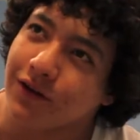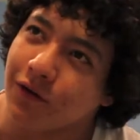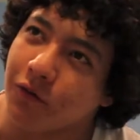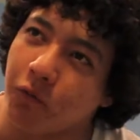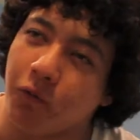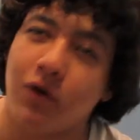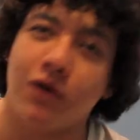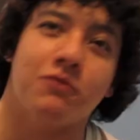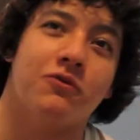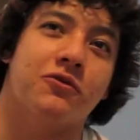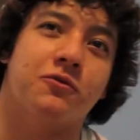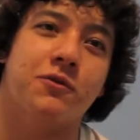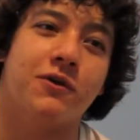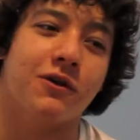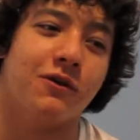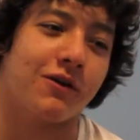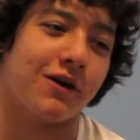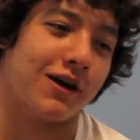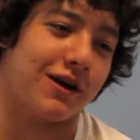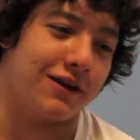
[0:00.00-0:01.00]
what must be
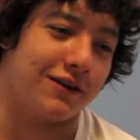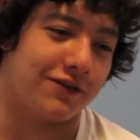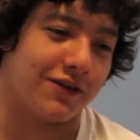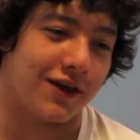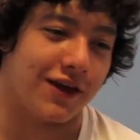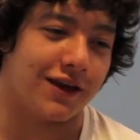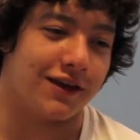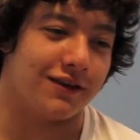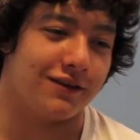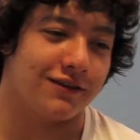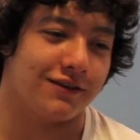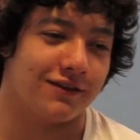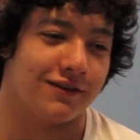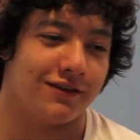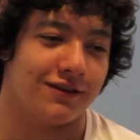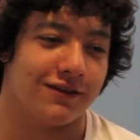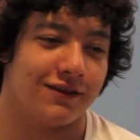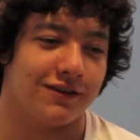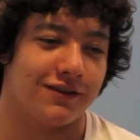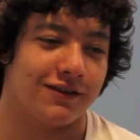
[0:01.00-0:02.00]
going on in his head?
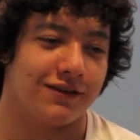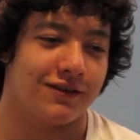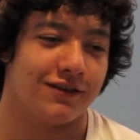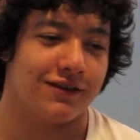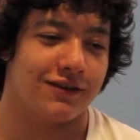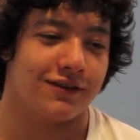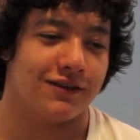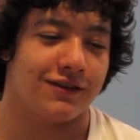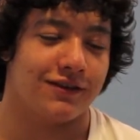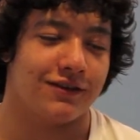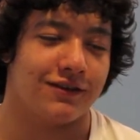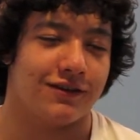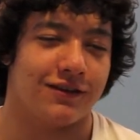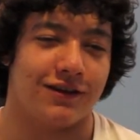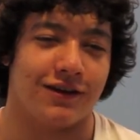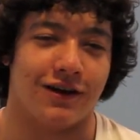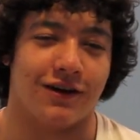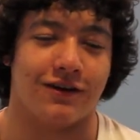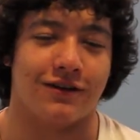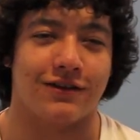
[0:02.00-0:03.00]

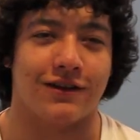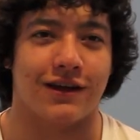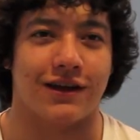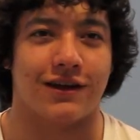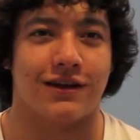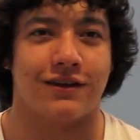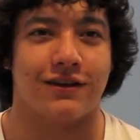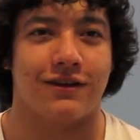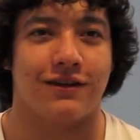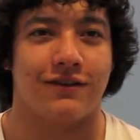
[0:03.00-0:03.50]
You know, like,